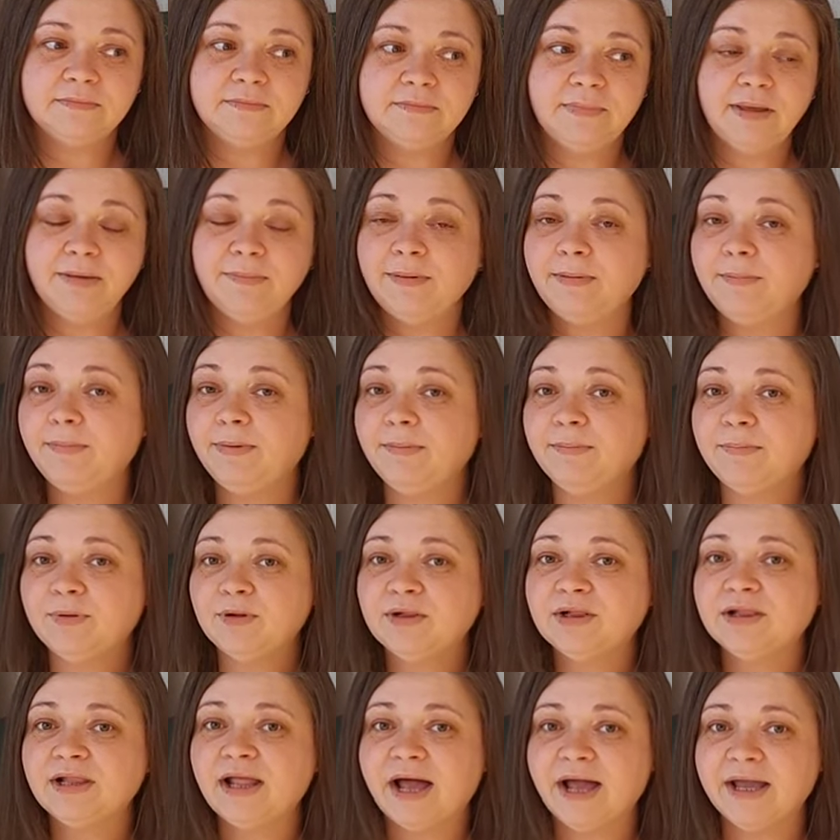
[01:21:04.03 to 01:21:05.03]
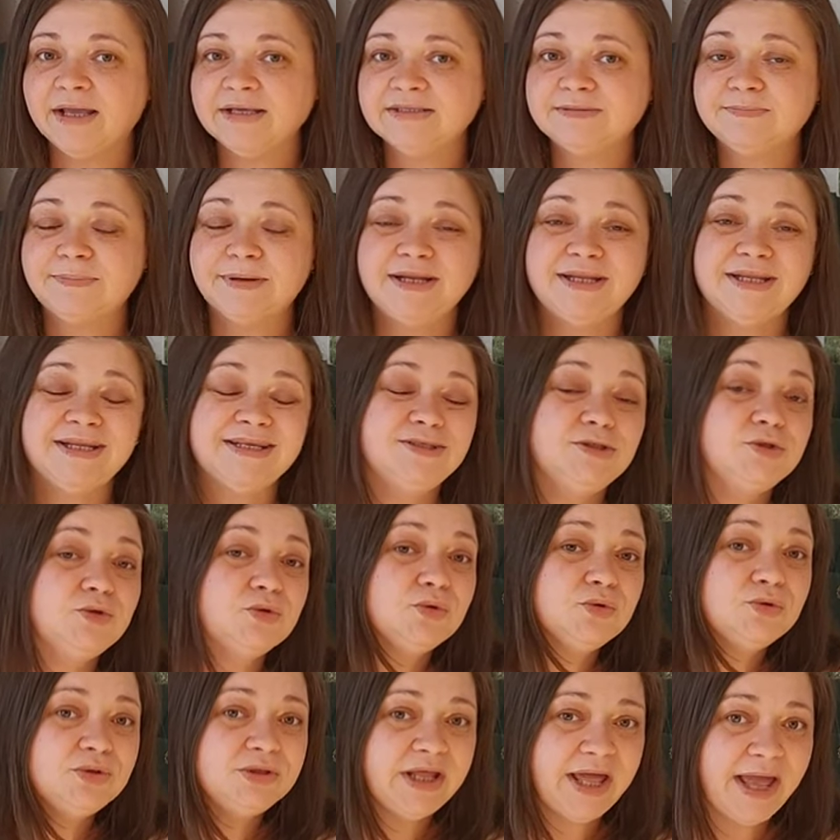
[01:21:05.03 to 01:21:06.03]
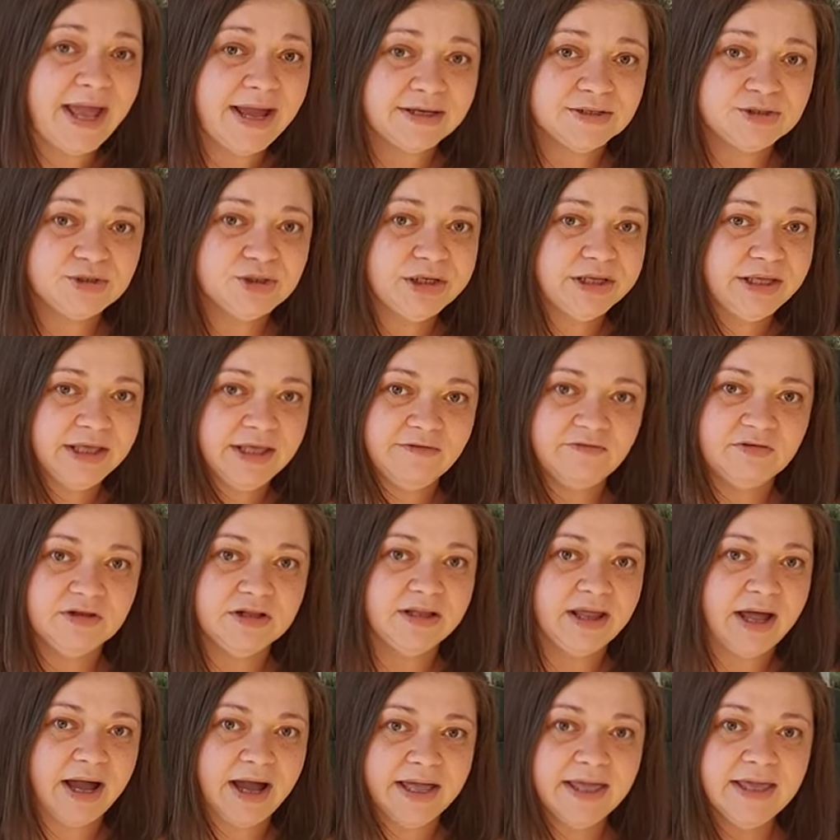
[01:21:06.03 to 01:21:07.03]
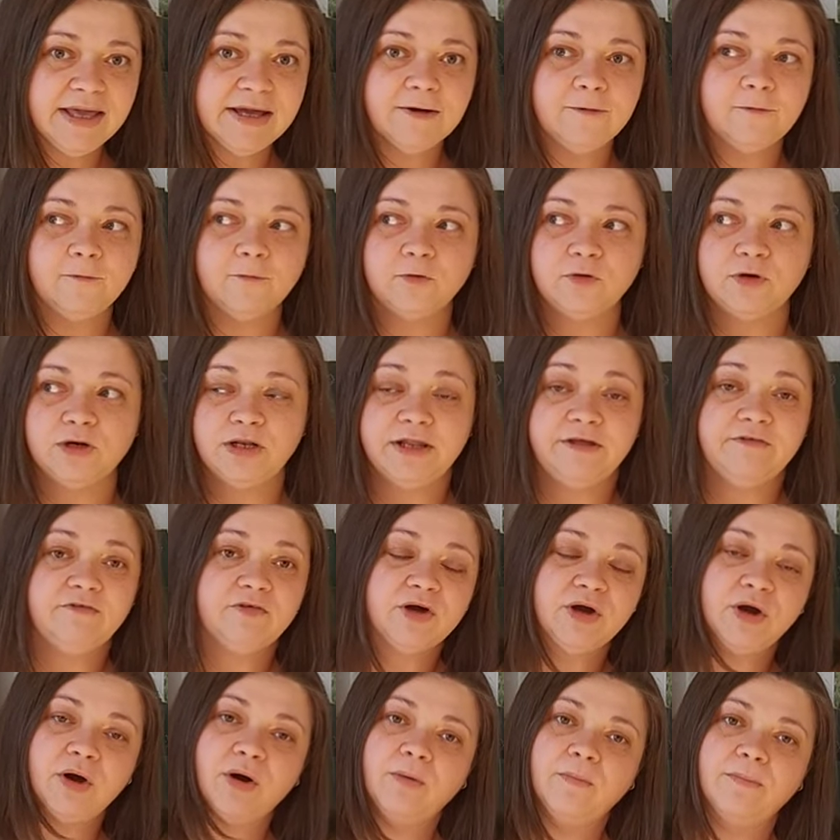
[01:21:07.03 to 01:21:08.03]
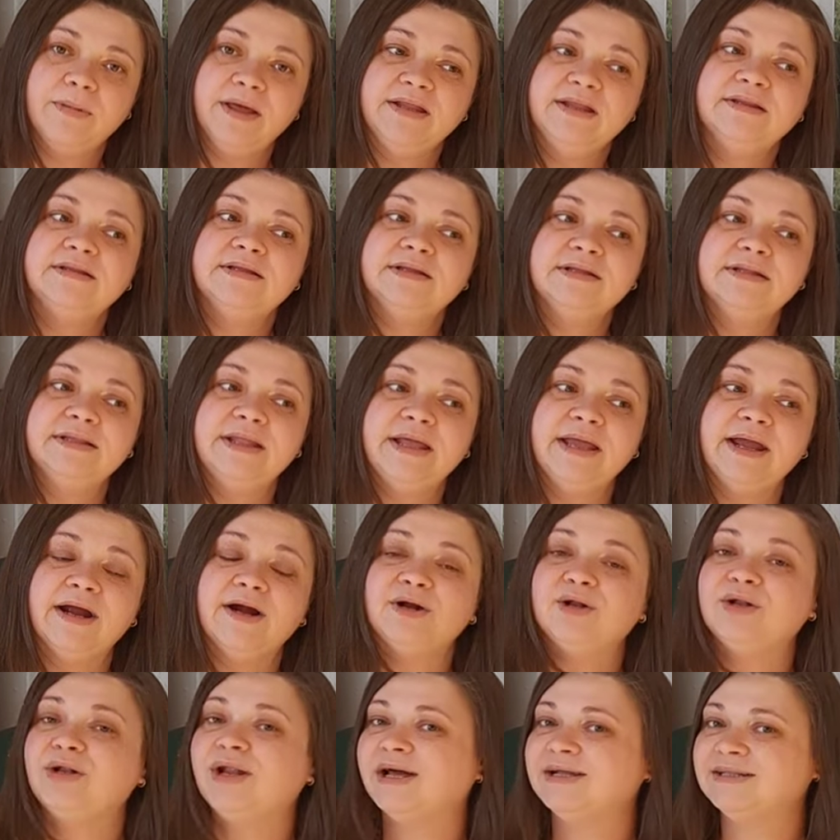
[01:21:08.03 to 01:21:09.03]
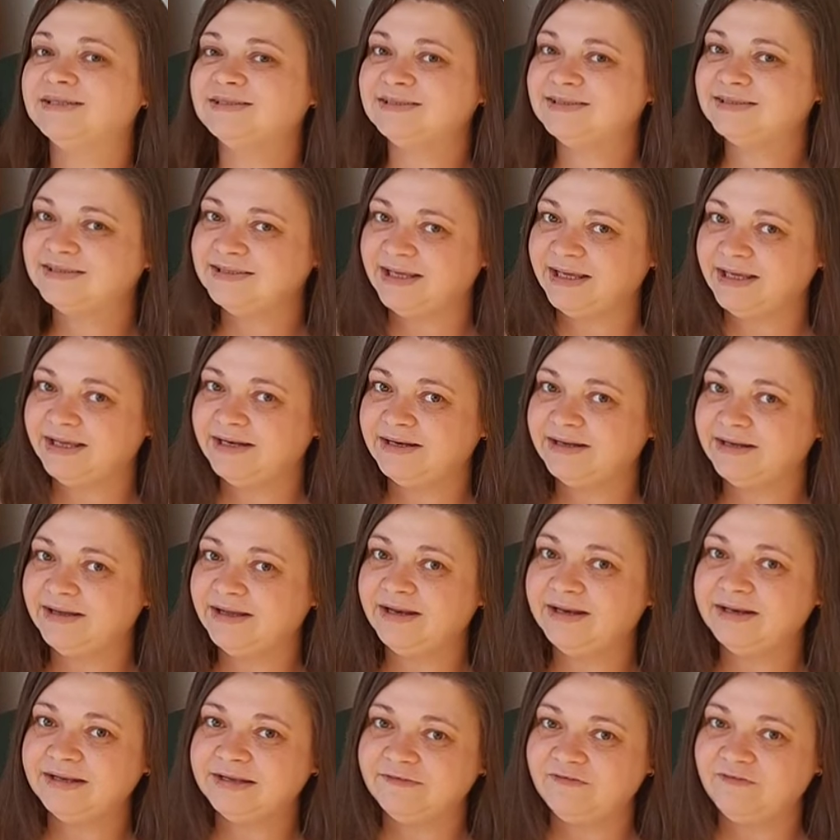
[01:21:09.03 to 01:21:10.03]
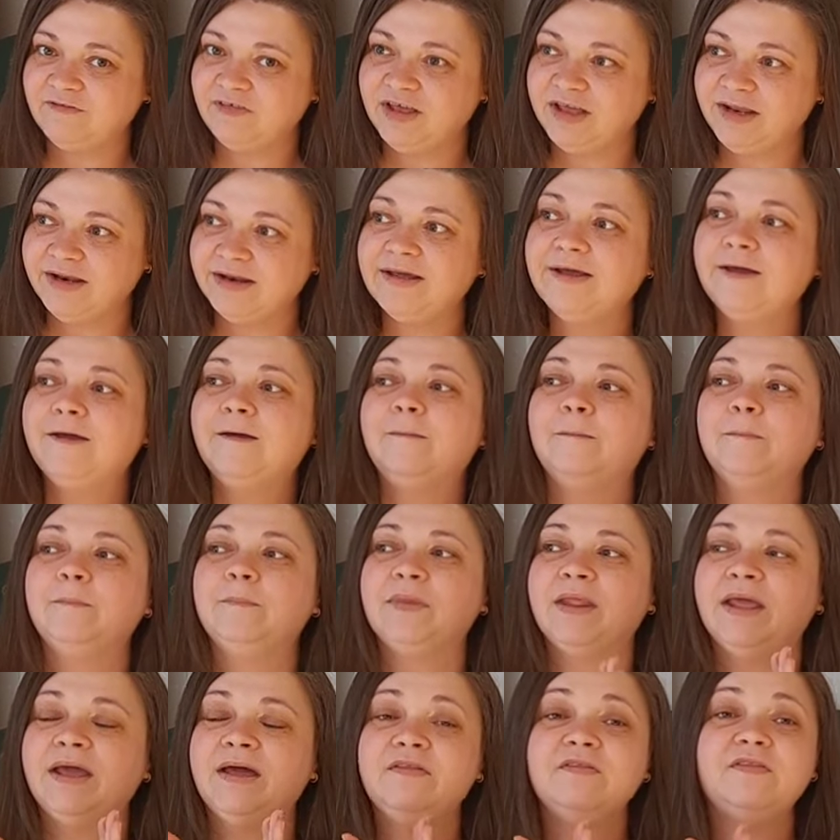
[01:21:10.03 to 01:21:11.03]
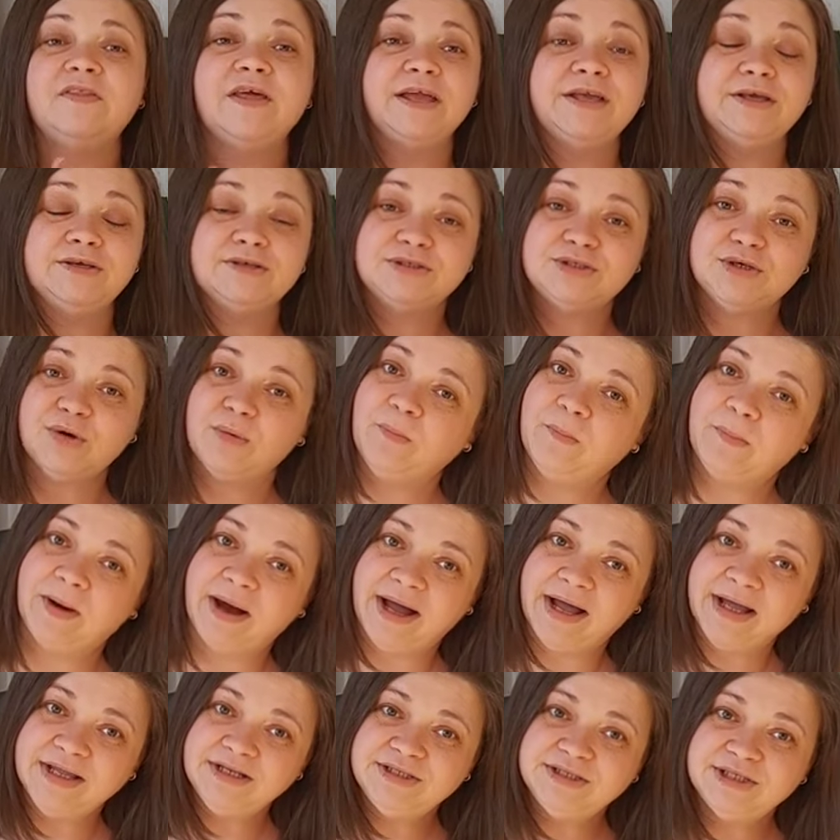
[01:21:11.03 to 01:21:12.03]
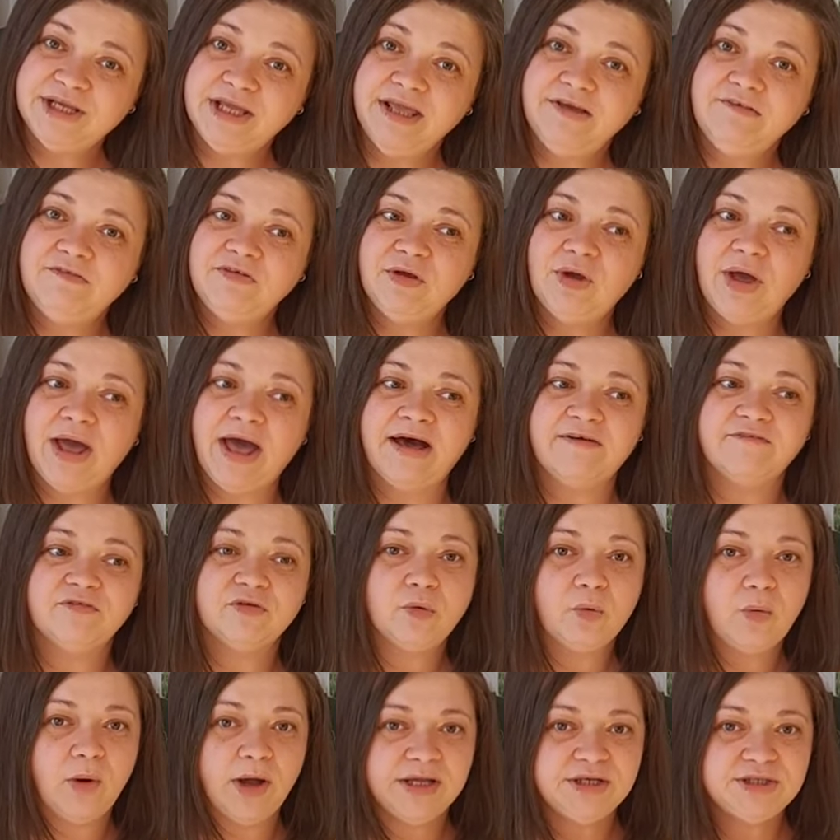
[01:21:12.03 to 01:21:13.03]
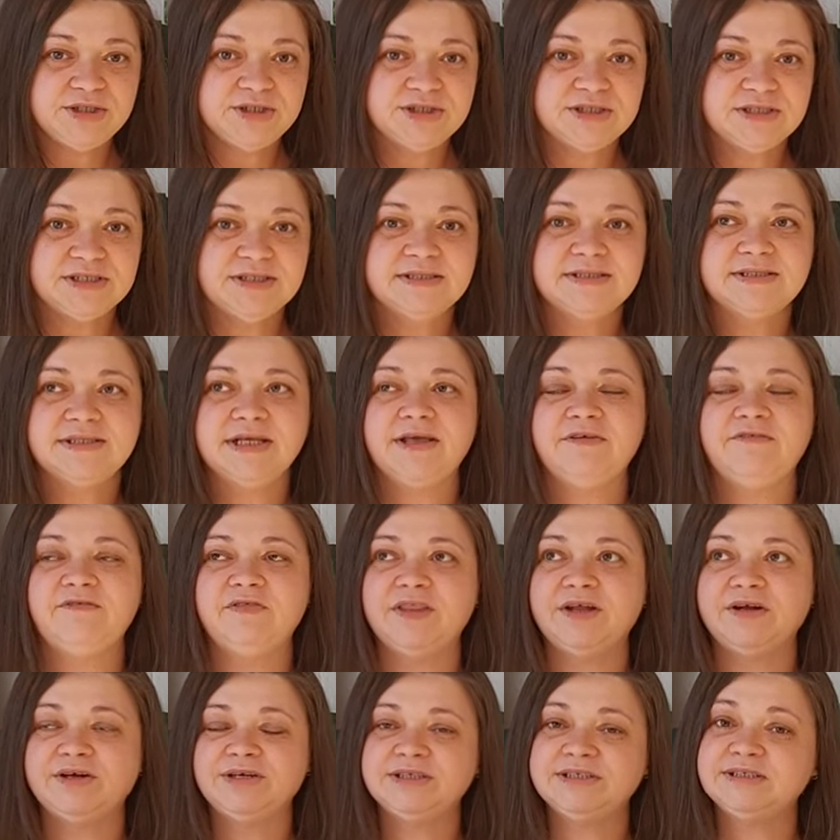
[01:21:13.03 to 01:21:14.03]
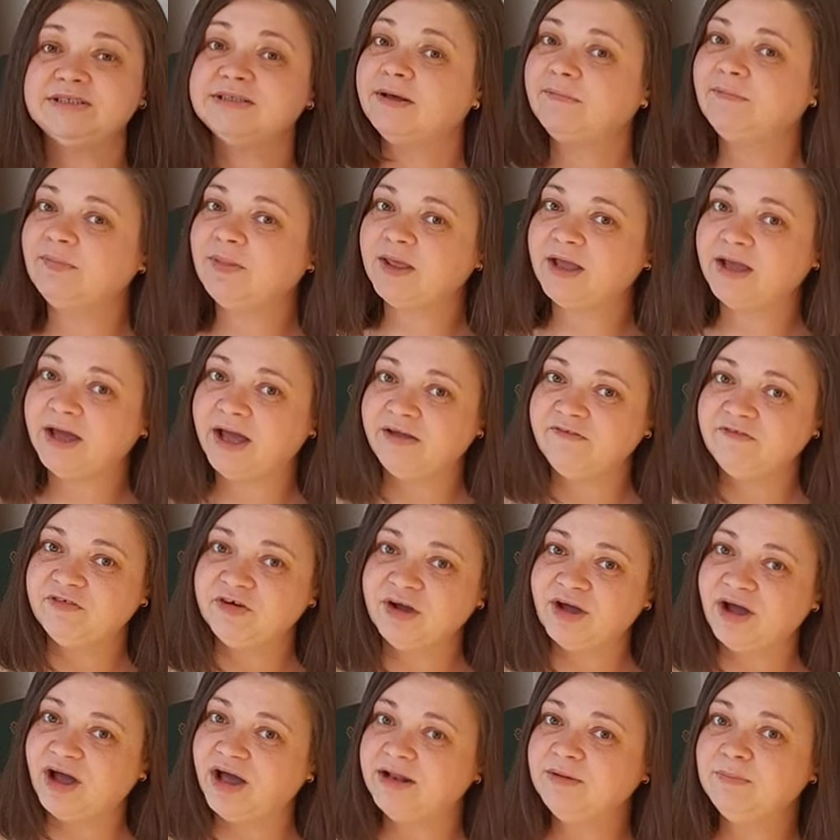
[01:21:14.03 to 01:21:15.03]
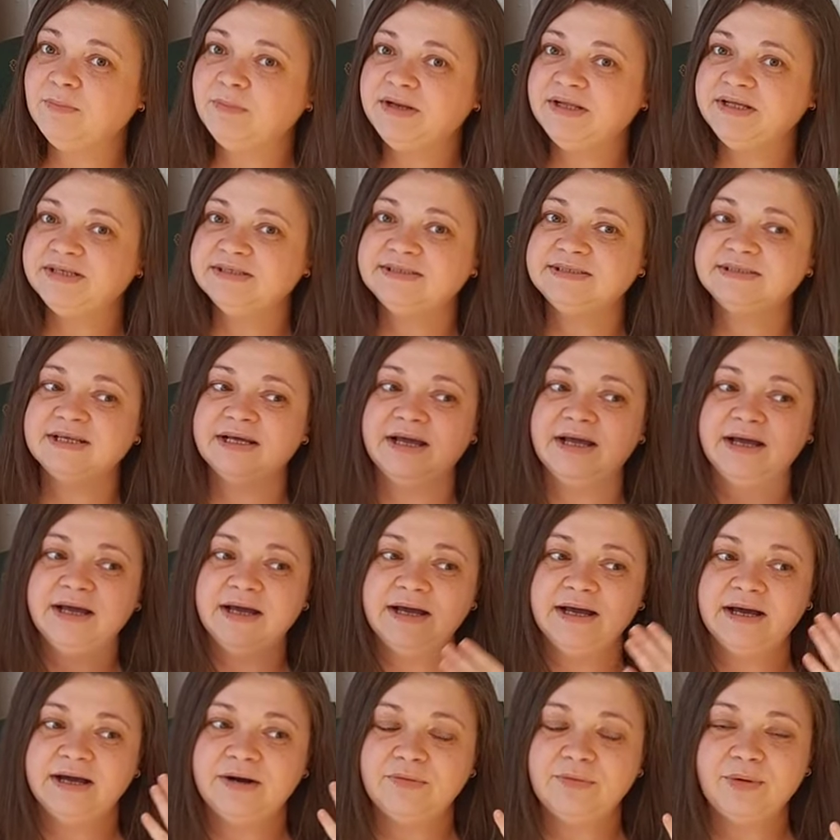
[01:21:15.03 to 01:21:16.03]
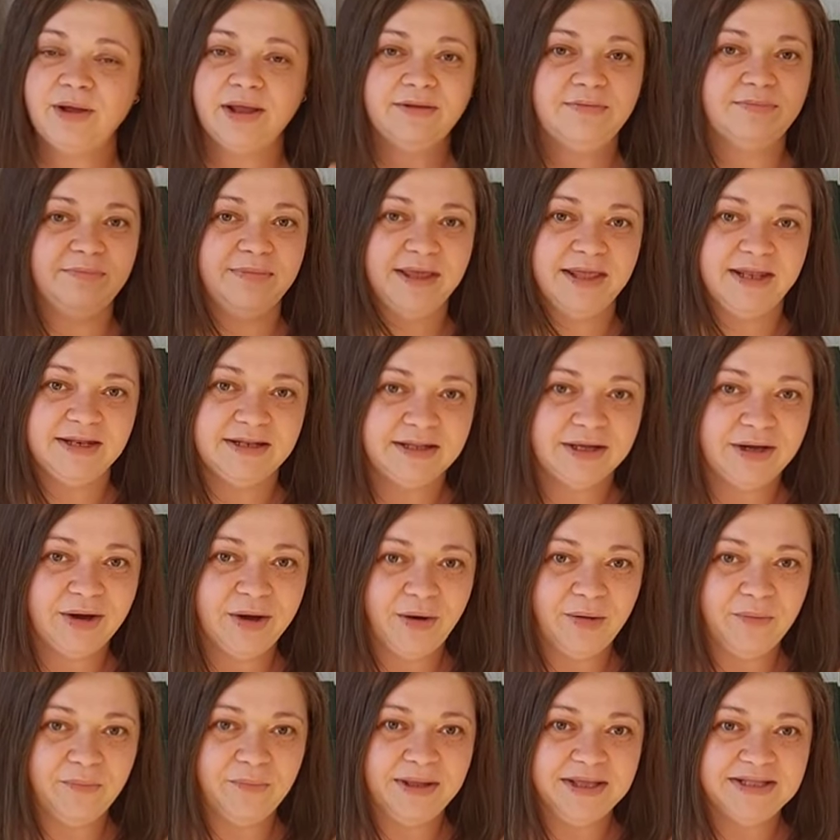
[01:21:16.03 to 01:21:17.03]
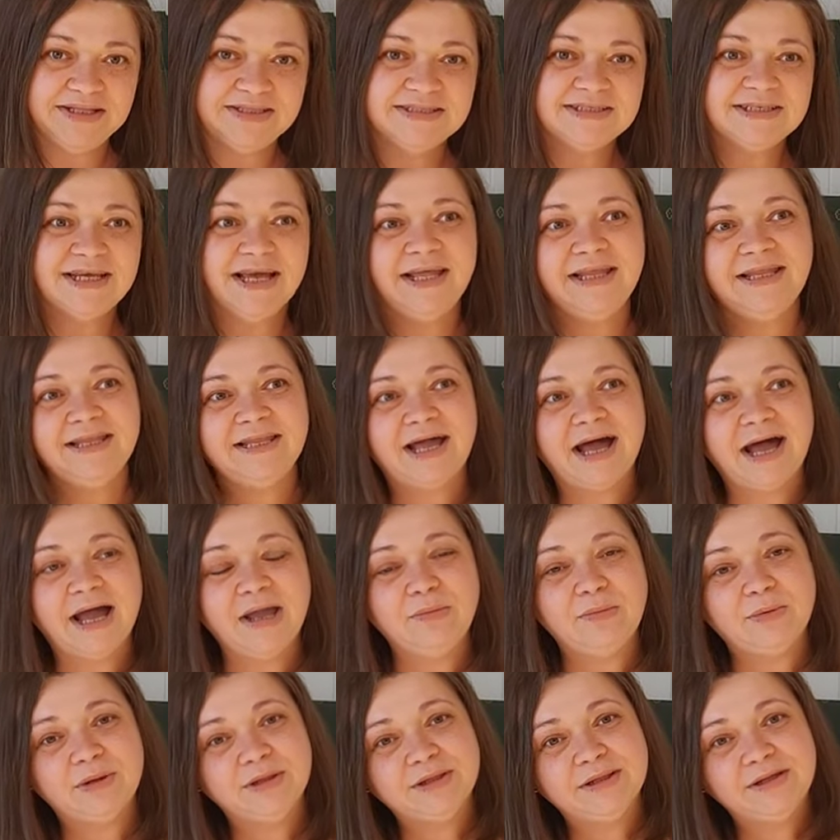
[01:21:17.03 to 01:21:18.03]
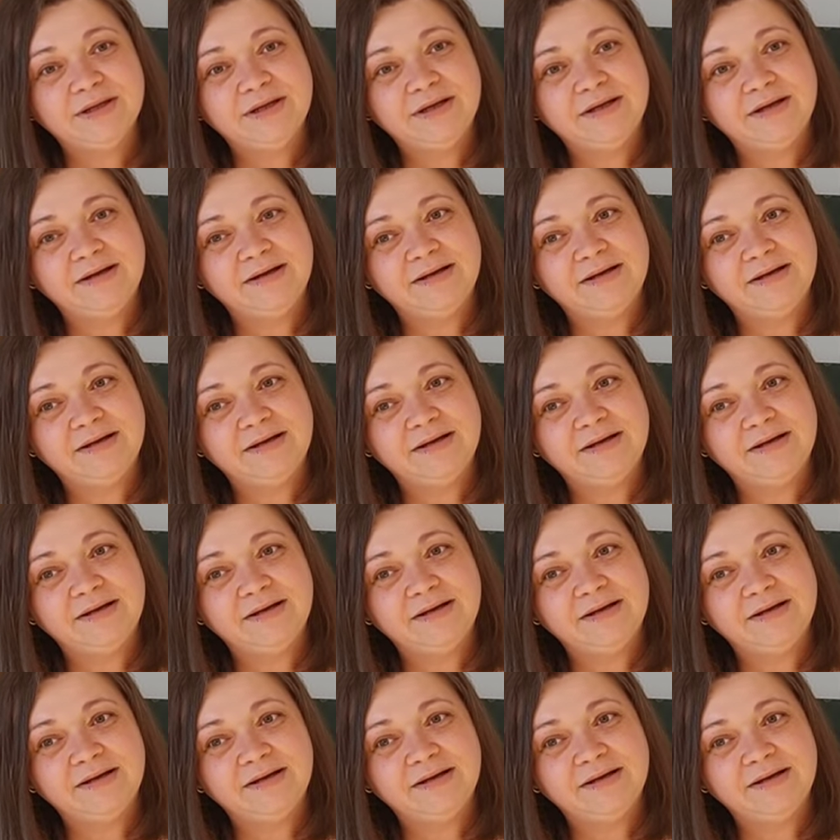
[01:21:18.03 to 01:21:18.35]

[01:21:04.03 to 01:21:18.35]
maybe people like but they don't actually give a like or leave a comment, they are not seen in the feed. Thank you so much. If you have questions, if there is something I forgot, please write me in the comments and I will